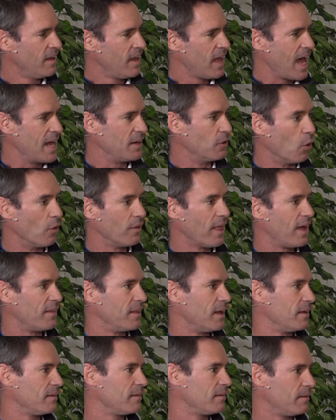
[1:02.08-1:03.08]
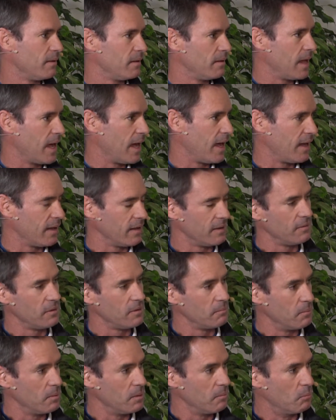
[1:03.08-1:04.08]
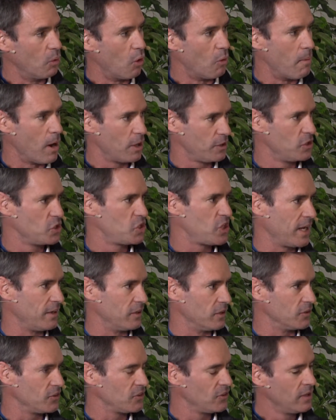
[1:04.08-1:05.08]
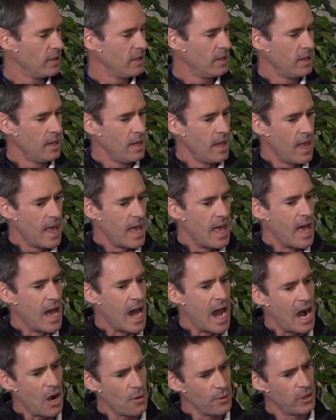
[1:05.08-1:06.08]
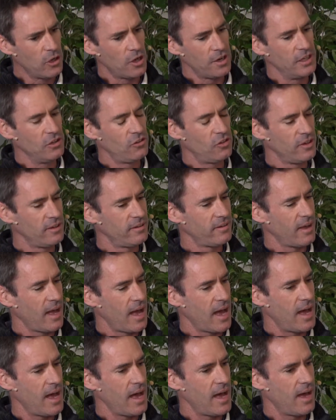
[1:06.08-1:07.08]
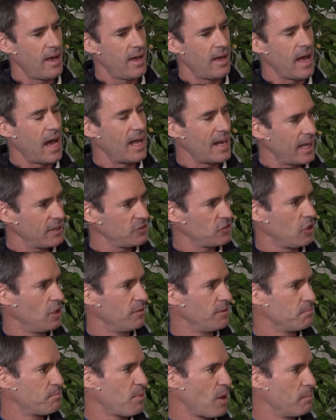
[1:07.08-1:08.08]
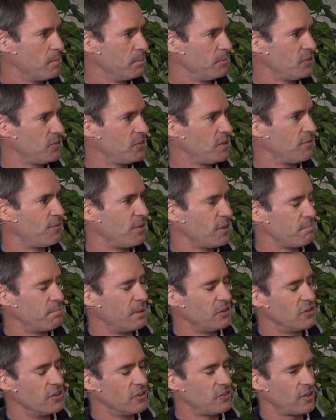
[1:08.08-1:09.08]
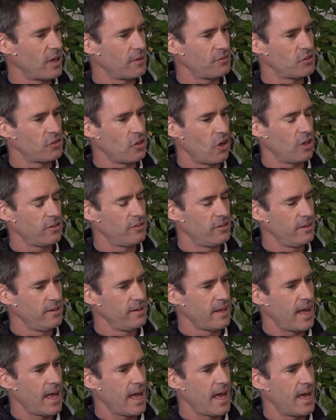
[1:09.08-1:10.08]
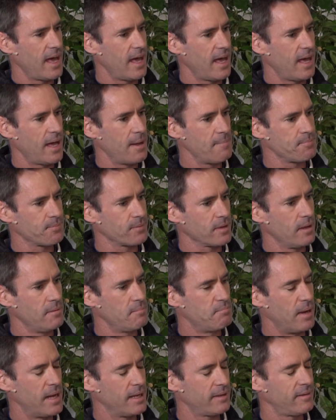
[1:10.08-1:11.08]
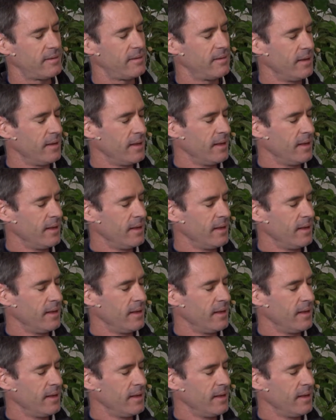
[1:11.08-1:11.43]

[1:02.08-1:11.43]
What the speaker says: and all the other more modern channels. How we got into it, I like solving problems. It's the 5th business I've started, but